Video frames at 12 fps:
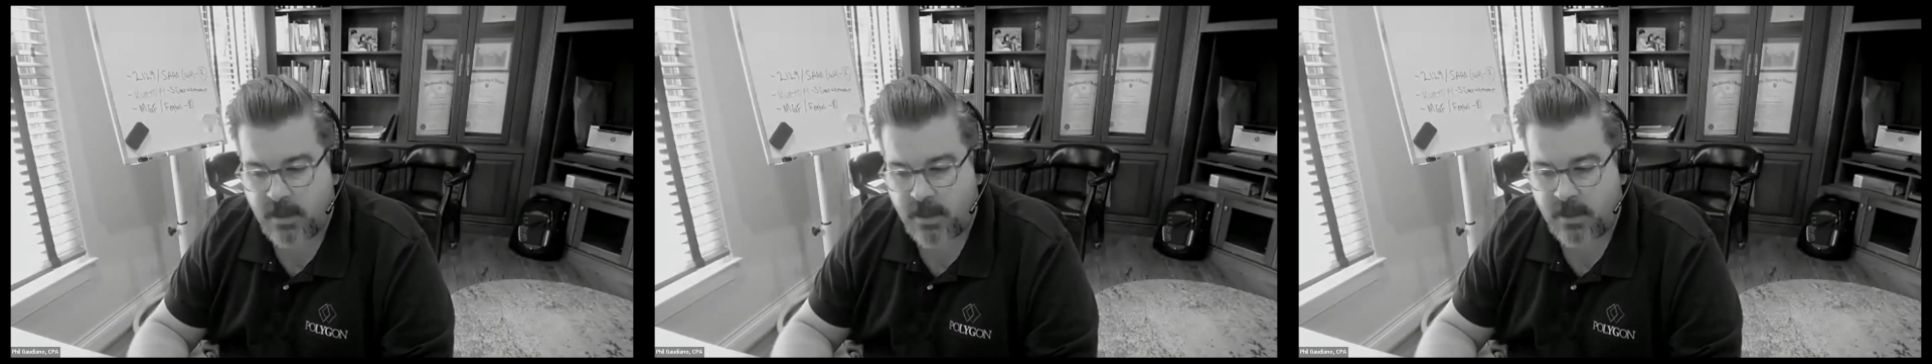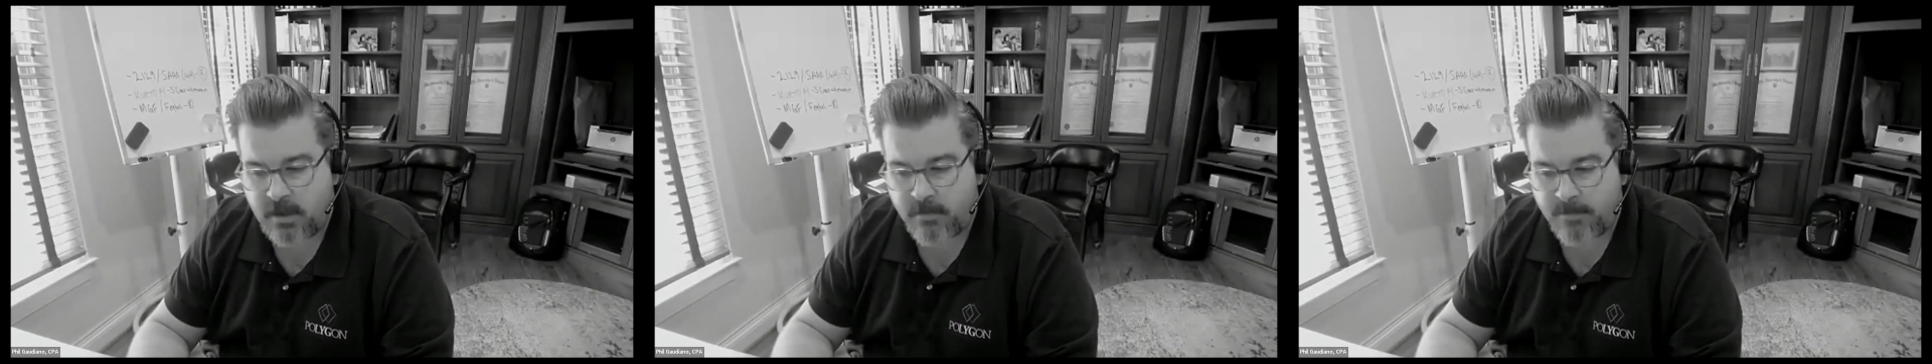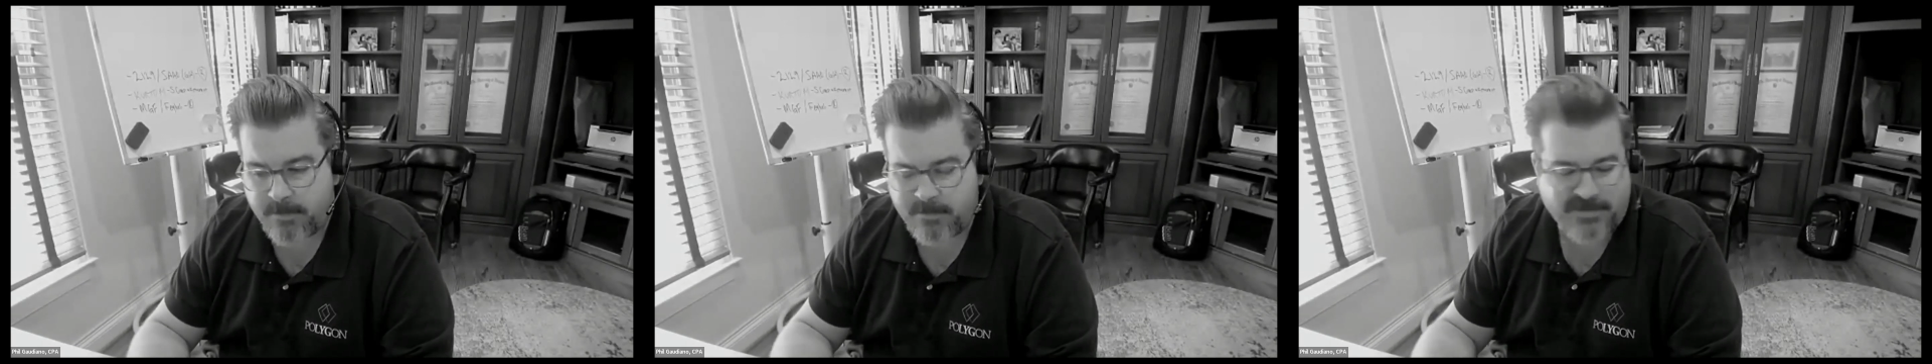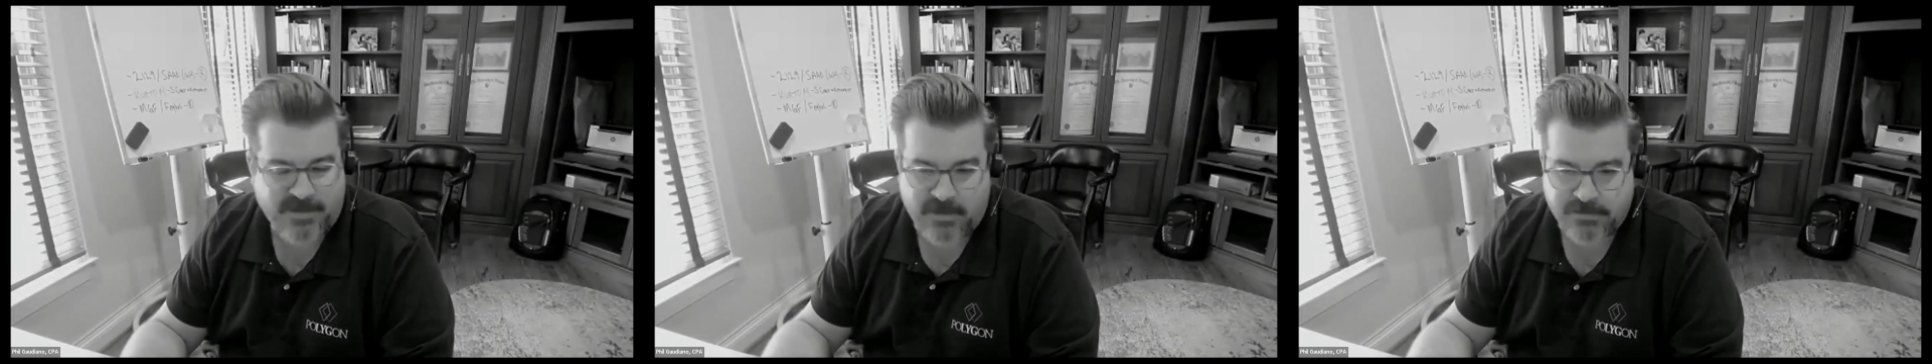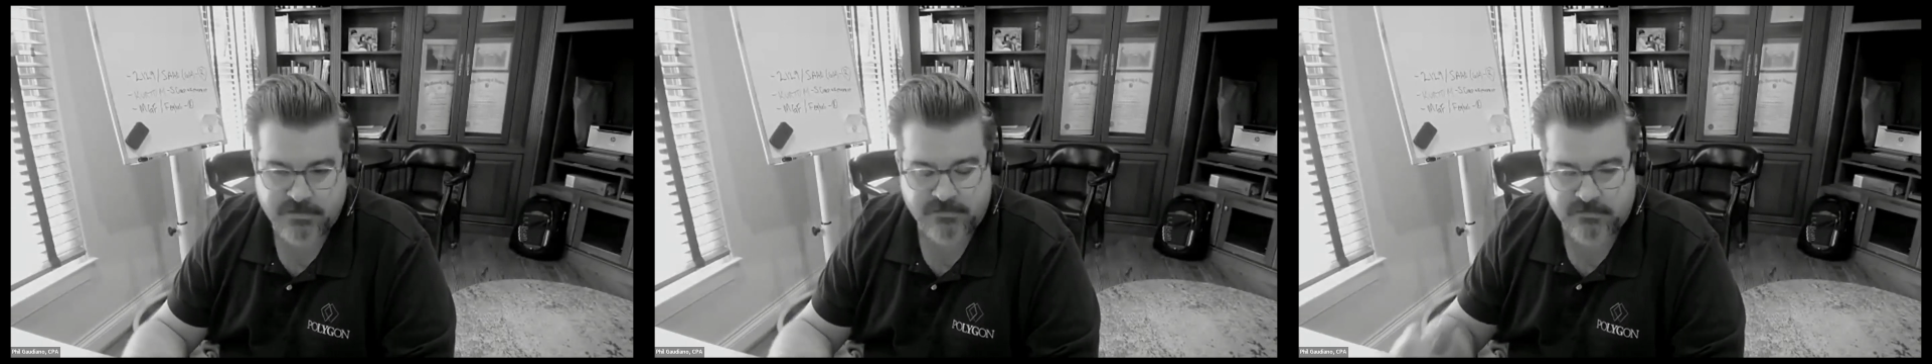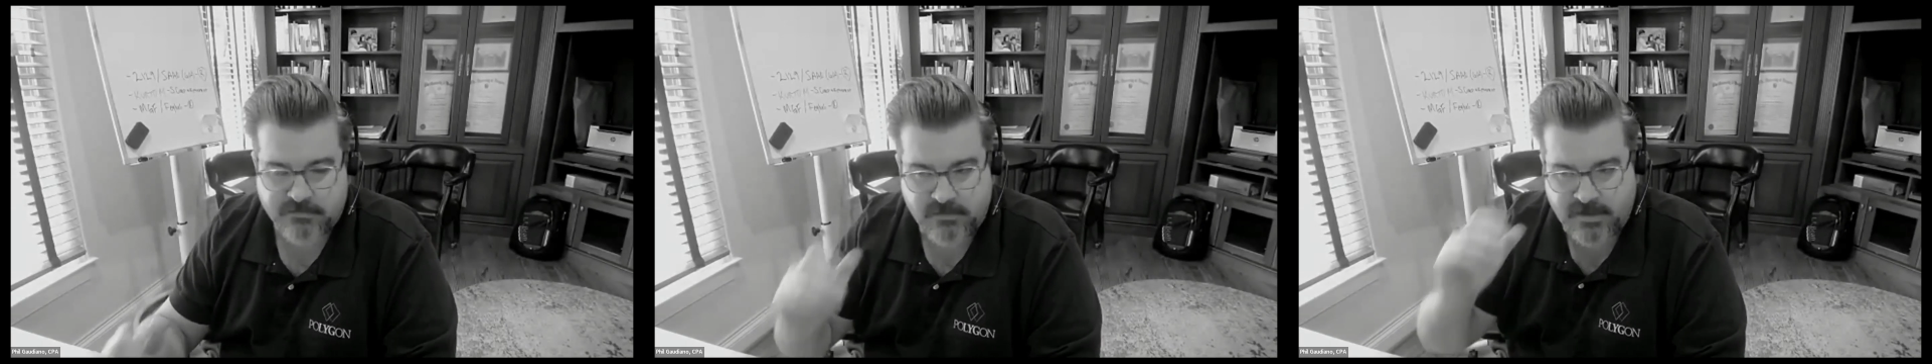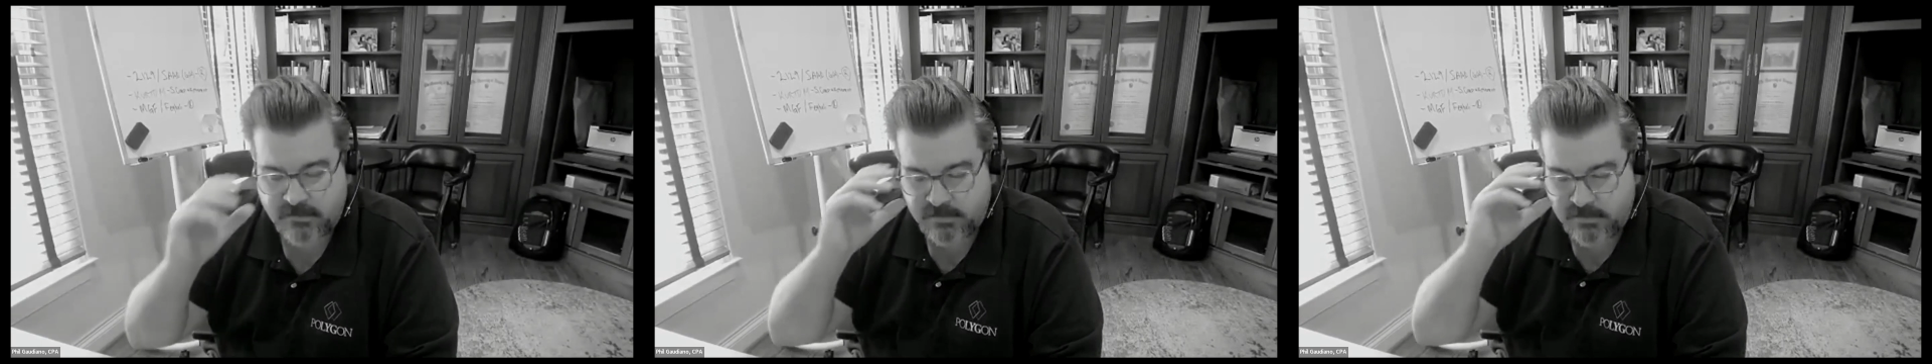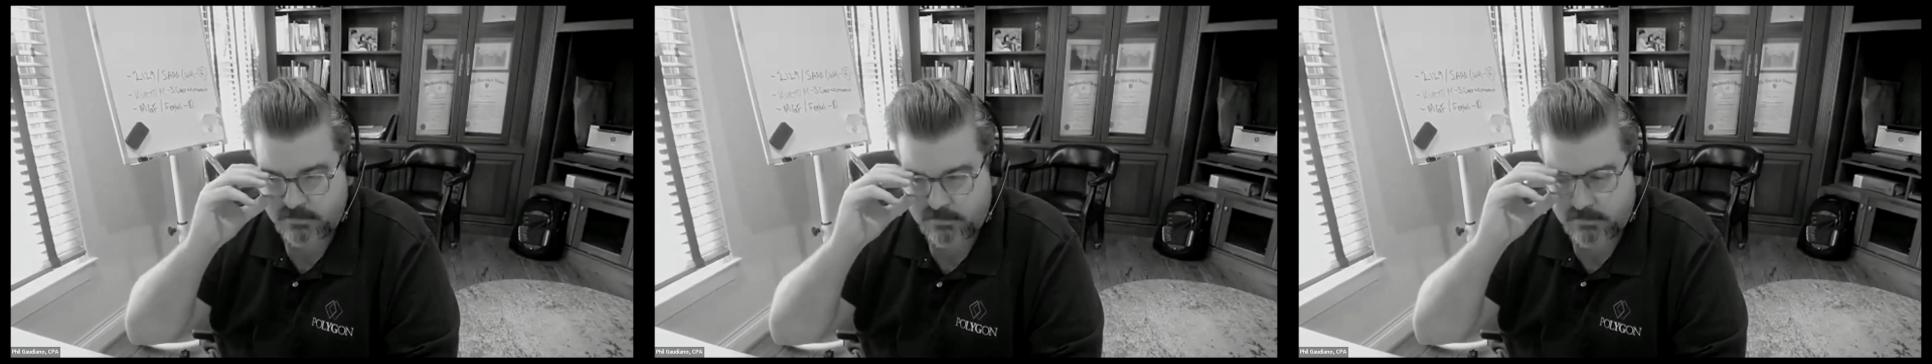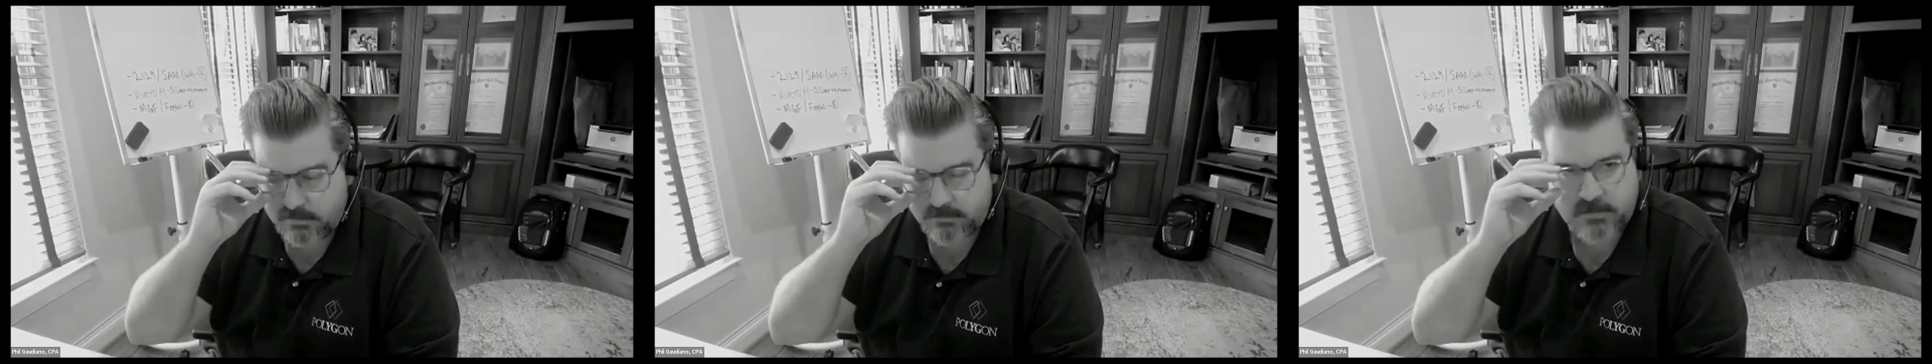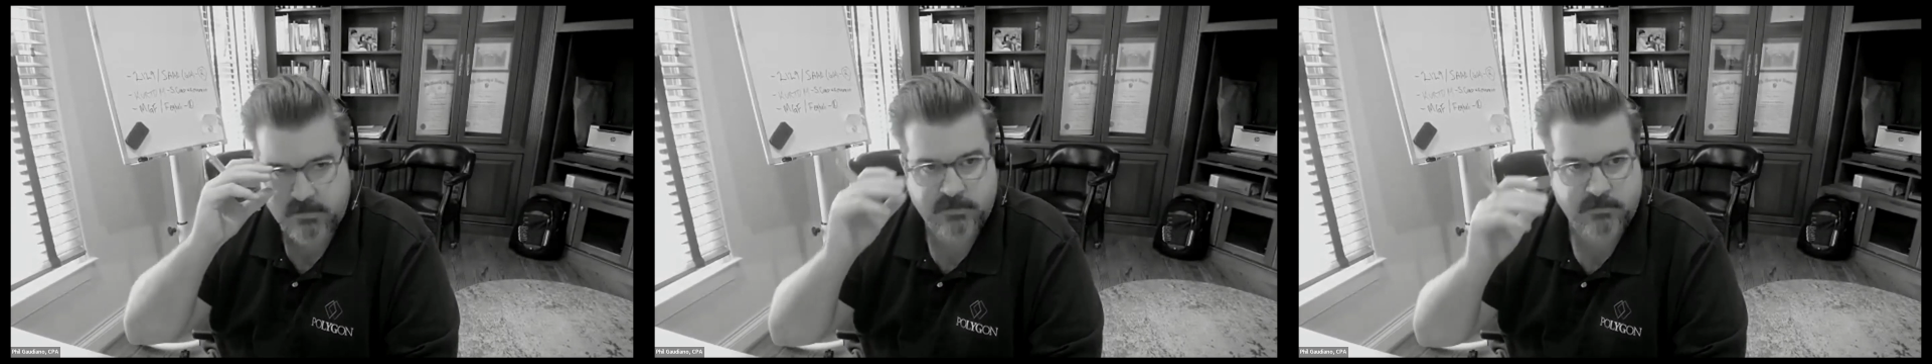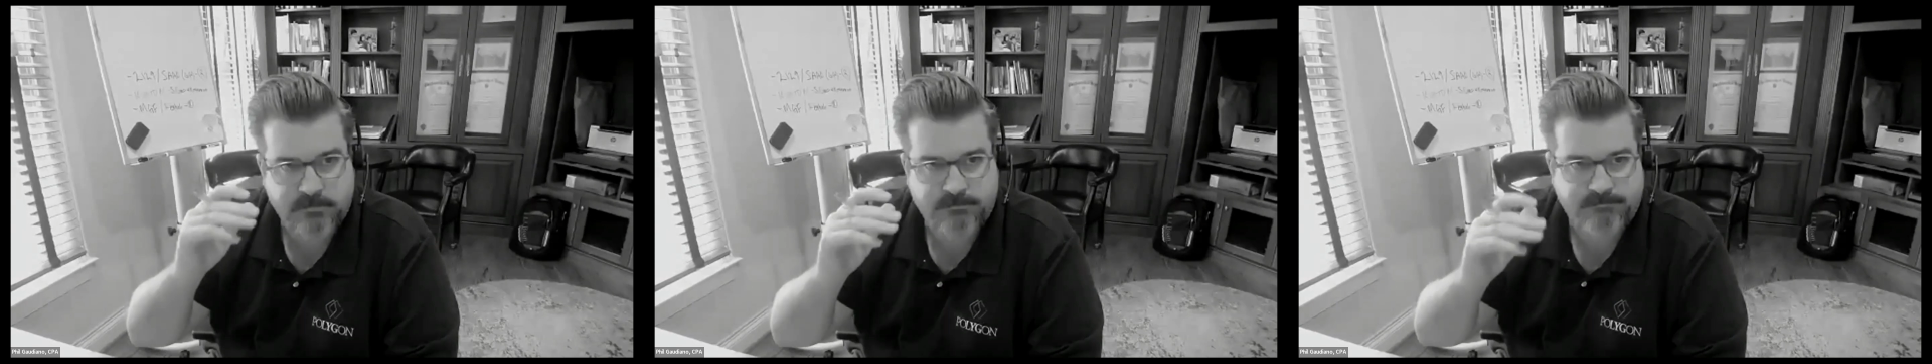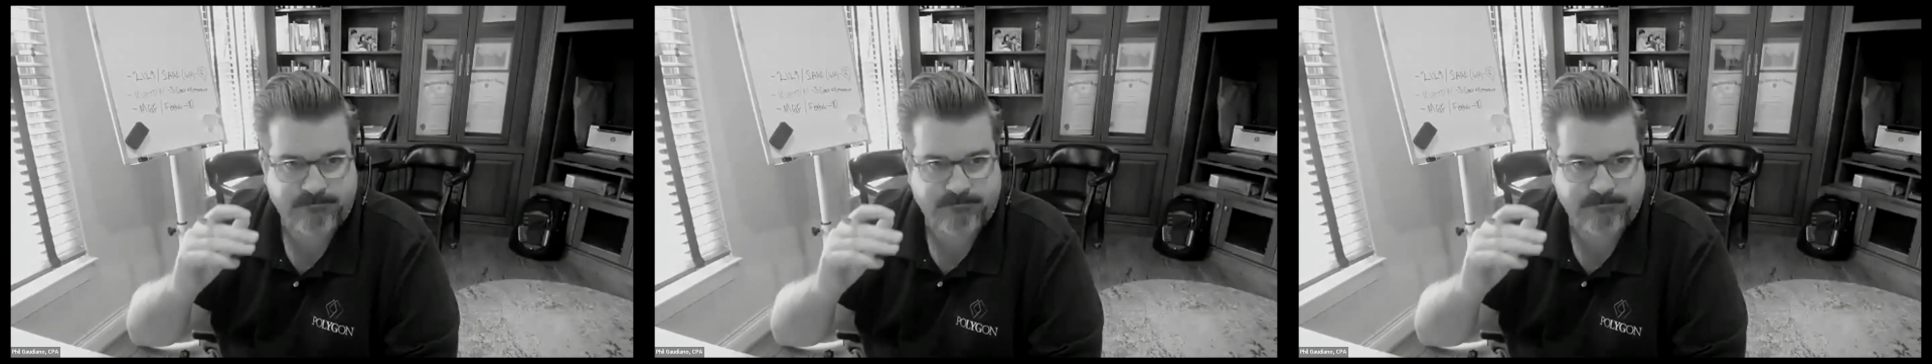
But yeah, just lately in the